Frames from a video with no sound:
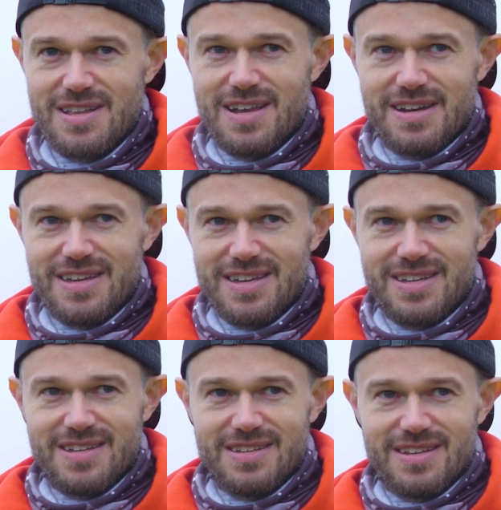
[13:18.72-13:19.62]

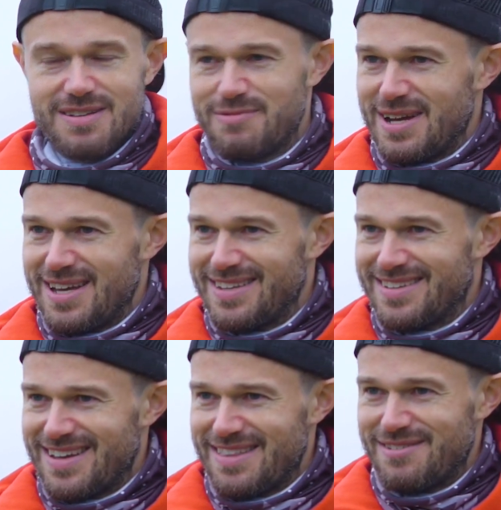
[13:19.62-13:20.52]
lucky in a way
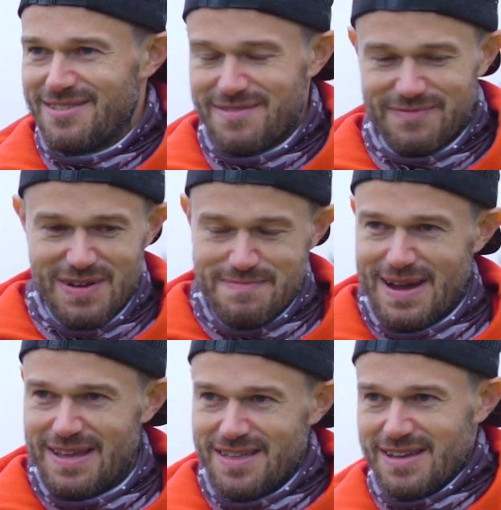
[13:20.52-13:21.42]
to get through that. A very
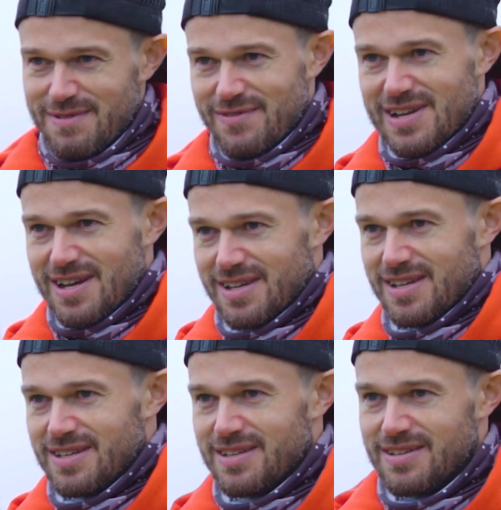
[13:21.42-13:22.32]
bad thing, but very
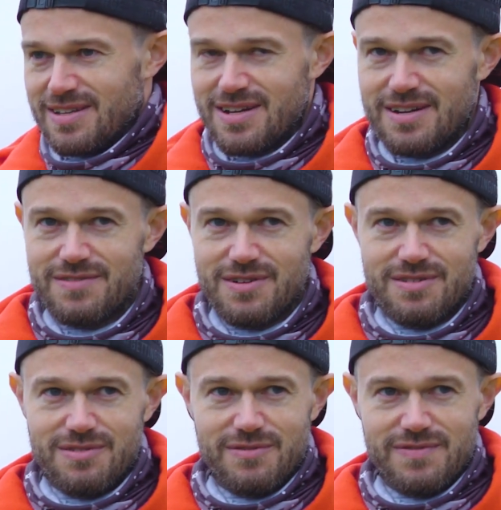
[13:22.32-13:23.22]
lucky. It kind of got
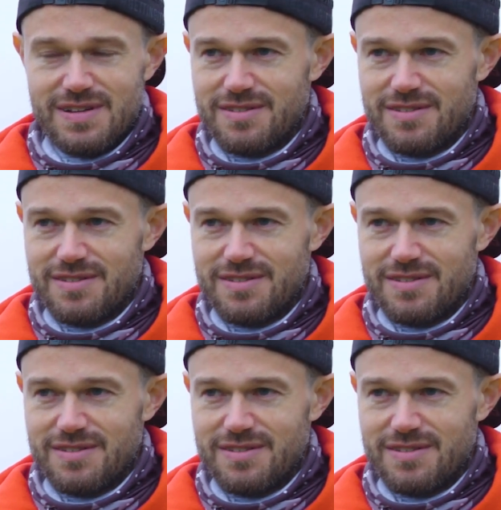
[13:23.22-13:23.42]
all fixed.